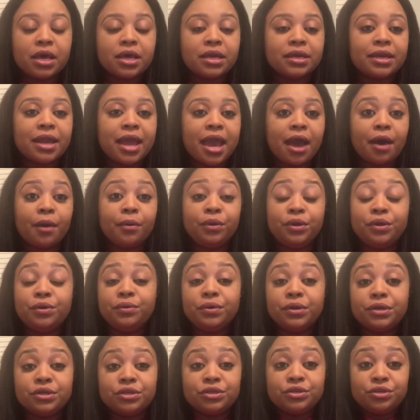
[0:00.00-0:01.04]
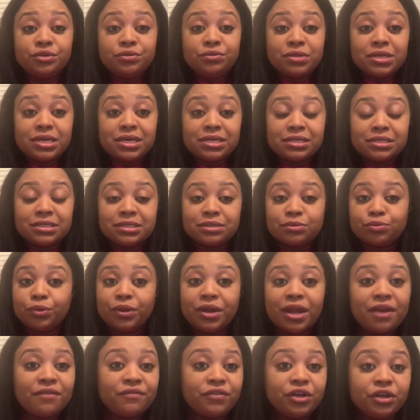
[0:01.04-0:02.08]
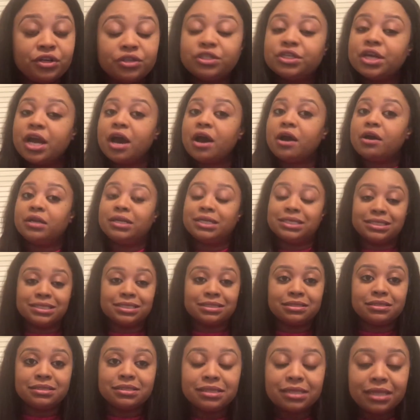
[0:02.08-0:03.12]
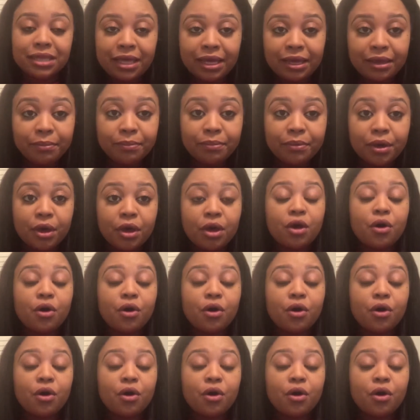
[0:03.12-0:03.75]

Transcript: Now, you can do this whenever your child is asleep,